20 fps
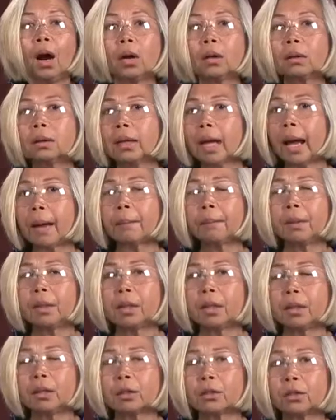Our lab
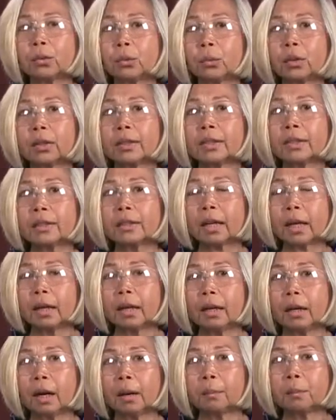begins with
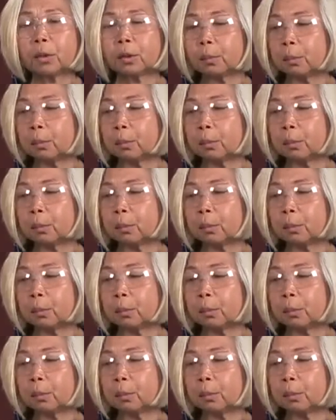setting up